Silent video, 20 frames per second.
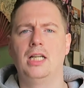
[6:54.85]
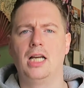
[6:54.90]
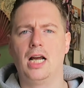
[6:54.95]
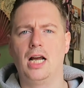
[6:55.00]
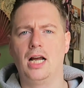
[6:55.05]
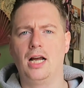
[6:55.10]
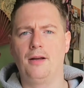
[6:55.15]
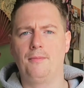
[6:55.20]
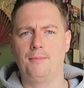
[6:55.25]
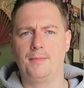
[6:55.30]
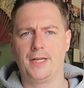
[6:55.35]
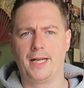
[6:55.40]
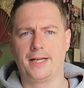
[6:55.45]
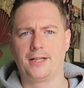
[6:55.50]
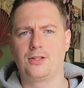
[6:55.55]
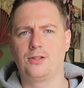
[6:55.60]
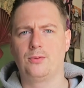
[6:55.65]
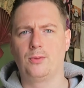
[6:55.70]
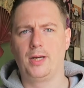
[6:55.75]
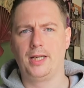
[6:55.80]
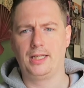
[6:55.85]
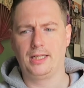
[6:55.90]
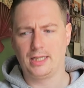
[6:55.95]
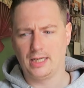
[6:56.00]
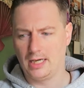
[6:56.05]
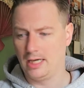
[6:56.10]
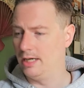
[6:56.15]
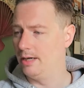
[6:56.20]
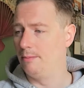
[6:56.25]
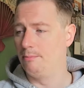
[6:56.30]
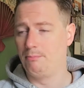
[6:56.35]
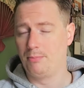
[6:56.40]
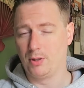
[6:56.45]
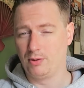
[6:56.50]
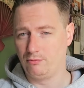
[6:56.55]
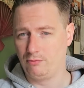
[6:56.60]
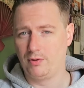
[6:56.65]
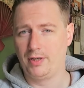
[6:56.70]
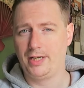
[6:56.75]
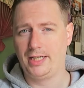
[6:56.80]
next week,
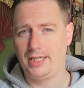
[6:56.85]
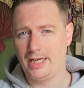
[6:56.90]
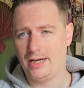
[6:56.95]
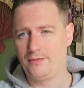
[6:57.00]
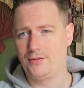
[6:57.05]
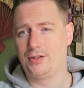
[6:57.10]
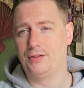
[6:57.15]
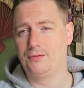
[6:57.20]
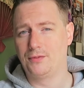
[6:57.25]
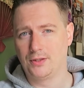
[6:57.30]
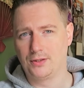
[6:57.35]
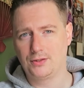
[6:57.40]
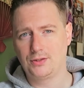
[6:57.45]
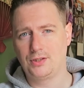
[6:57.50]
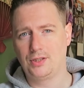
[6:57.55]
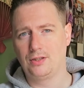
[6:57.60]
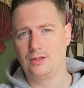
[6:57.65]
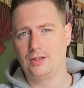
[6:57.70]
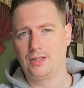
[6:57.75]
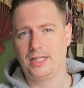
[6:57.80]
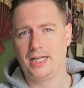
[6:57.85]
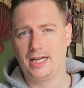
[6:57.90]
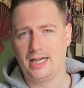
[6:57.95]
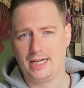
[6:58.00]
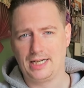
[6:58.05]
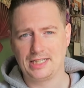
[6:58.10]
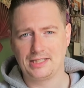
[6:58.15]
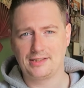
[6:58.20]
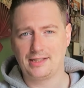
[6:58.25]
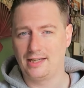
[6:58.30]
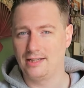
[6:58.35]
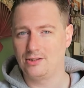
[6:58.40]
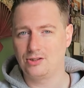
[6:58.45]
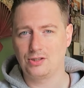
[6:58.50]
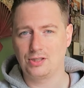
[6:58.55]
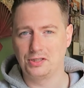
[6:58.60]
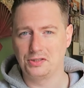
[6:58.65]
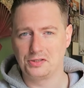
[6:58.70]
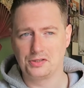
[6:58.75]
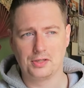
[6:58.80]
but really heavily focusing on the art assets,
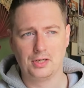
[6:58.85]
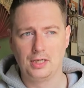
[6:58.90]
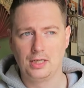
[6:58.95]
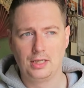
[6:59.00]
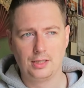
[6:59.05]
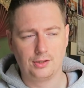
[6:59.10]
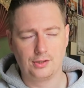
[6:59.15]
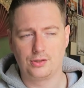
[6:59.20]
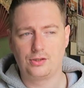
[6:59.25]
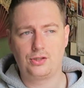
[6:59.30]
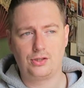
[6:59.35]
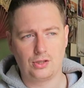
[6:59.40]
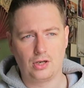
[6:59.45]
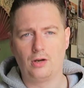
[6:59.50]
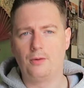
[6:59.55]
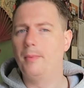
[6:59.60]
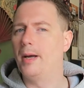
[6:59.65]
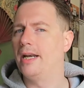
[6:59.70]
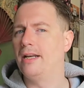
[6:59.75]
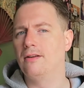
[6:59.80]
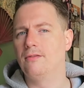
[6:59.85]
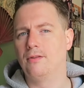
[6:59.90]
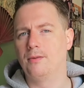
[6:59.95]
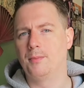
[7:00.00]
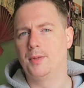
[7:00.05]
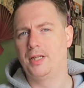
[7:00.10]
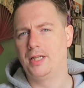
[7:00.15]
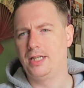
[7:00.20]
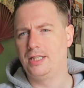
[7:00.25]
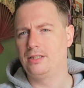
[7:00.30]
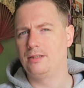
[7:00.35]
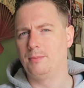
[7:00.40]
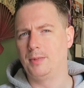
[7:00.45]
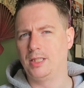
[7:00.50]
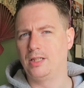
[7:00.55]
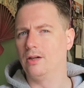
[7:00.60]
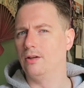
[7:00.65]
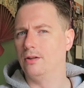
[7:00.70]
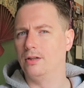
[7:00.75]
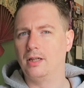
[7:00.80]
because there's so many of them that need to be
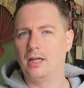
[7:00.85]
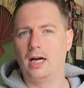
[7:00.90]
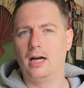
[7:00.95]
done.